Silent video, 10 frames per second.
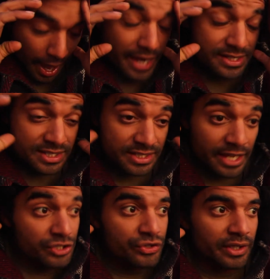
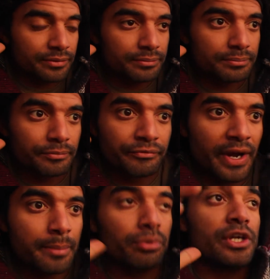eccentric,
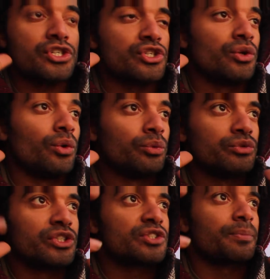vibrational,
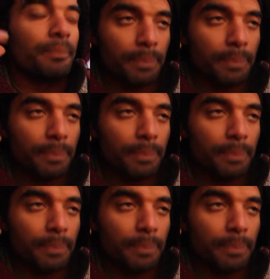just